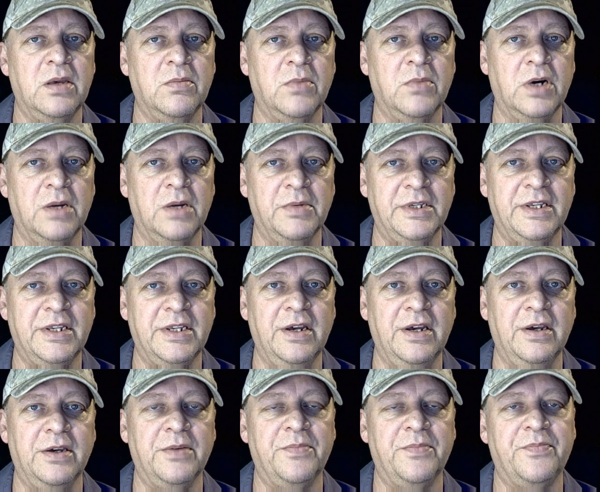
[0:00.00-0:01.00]
My
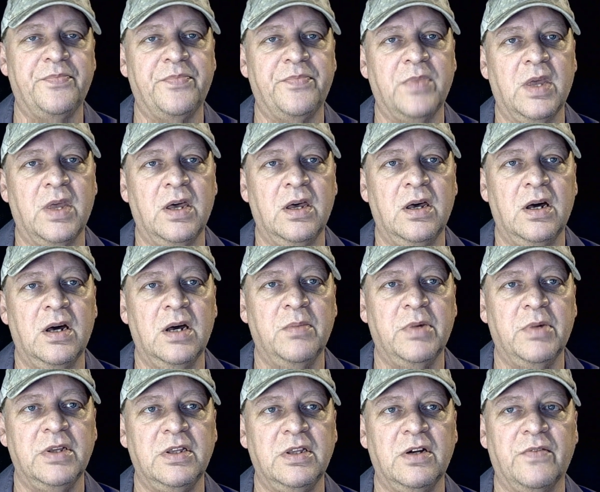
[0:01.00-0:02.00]
mistake. I
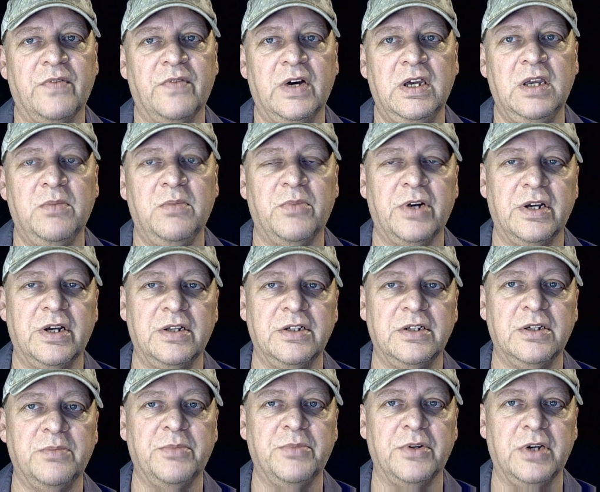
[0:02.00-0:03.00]
bought their Viking brand
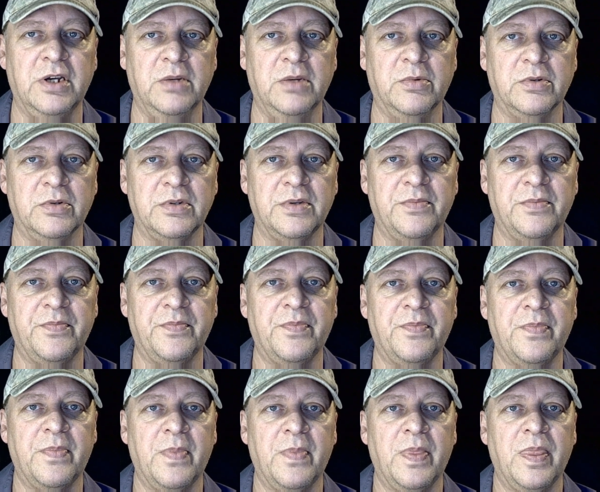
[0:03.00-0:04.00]
jumper cables.
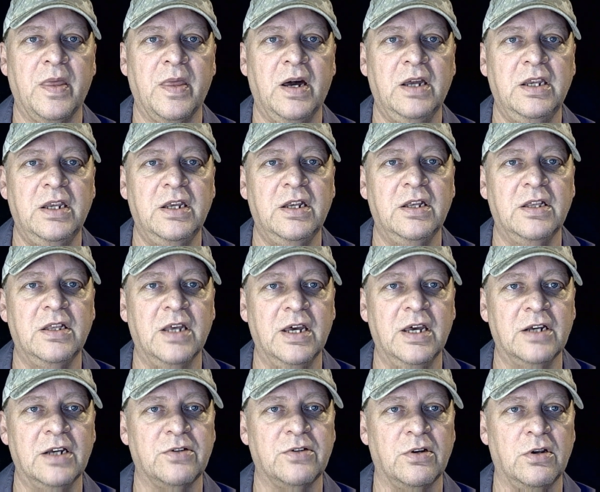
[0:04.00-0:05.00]
I needed the
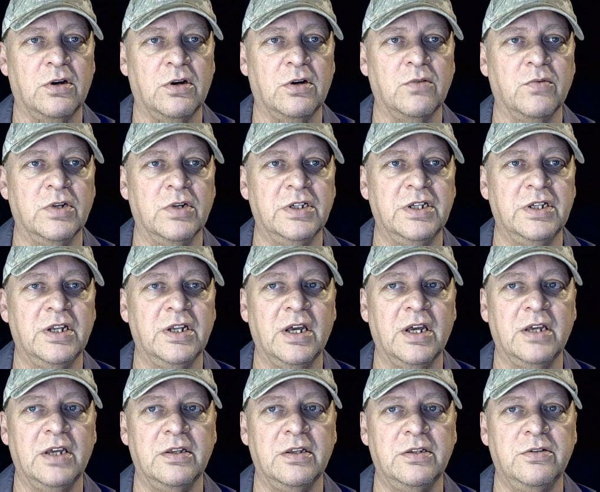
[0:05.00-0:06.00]
extra long ones and
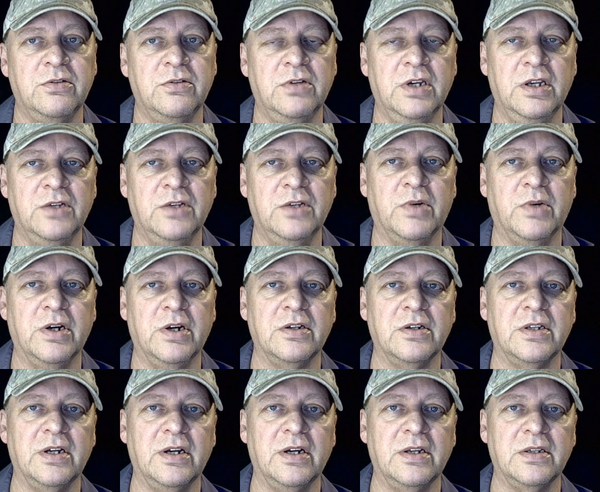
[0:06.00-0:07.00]
liked the 2-gauge wire
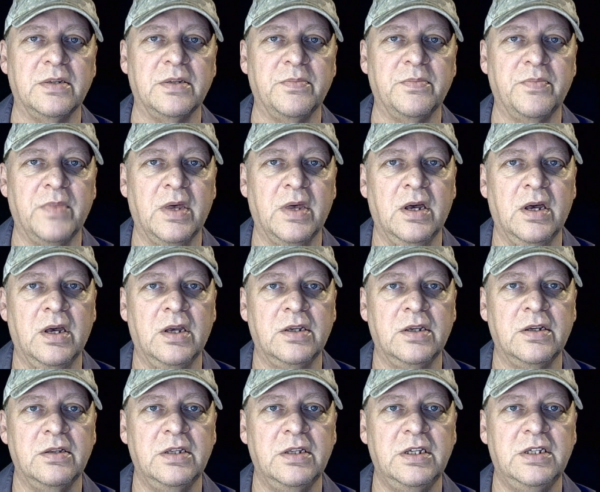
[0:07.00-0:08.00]
size.
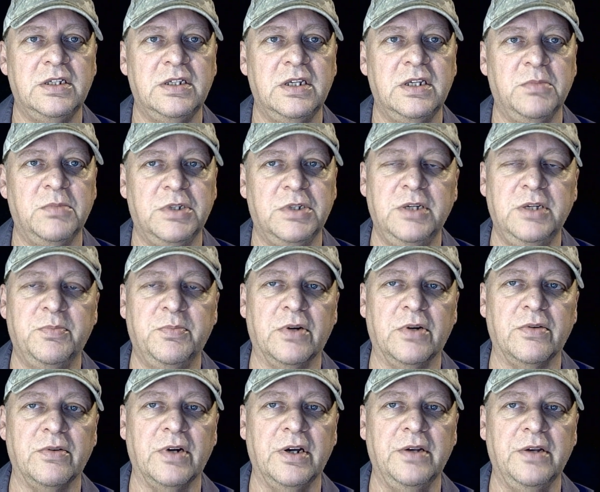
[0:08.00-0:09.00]
So these seemed cheap
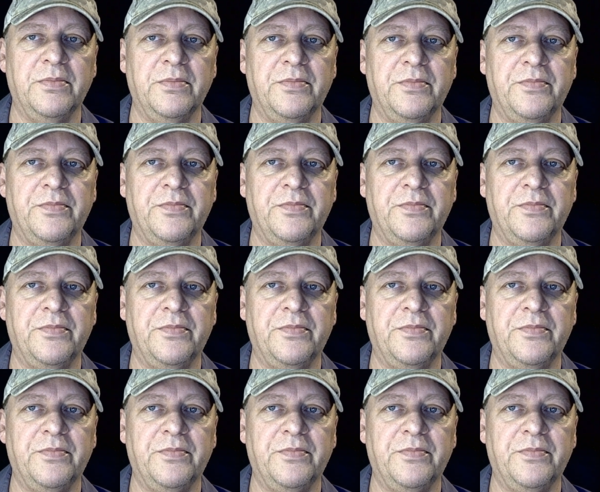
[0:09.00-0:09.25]
all right.